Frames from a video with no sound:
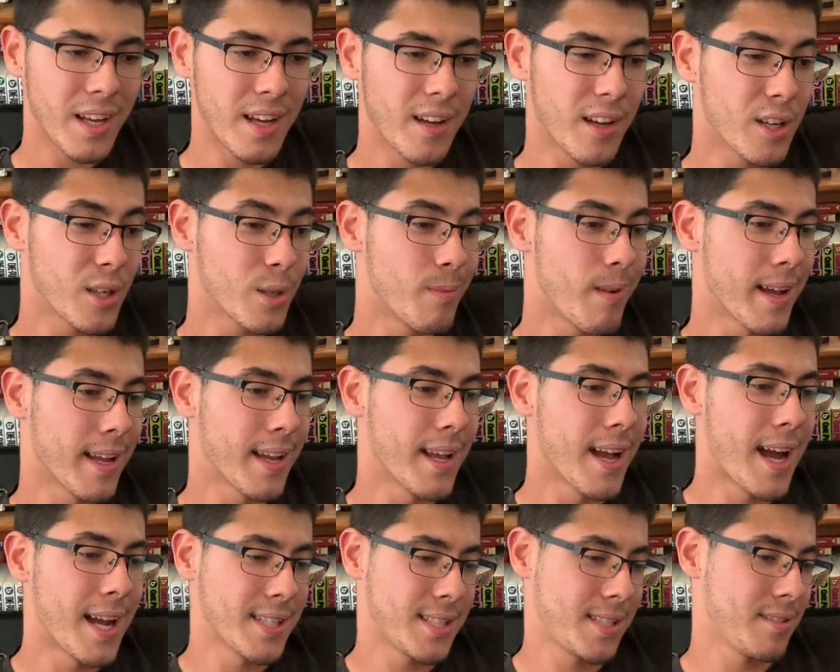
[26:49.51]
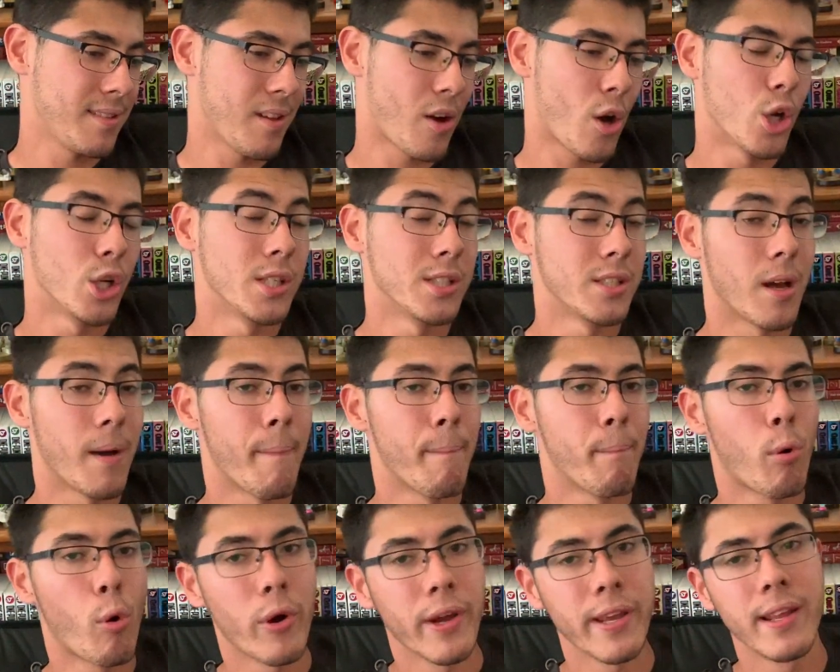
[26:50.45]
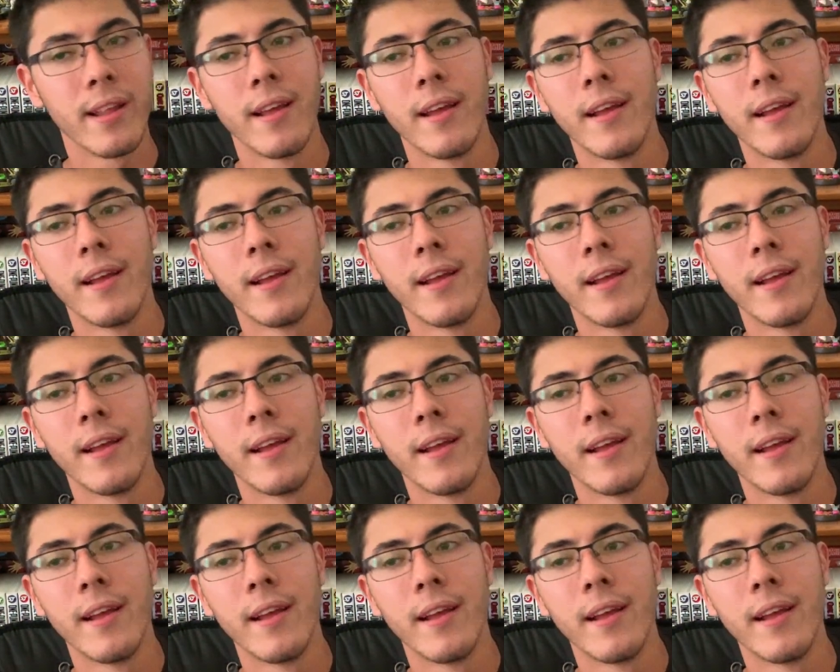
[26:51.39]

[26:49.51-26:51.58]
Oh my gosh, the art is on point.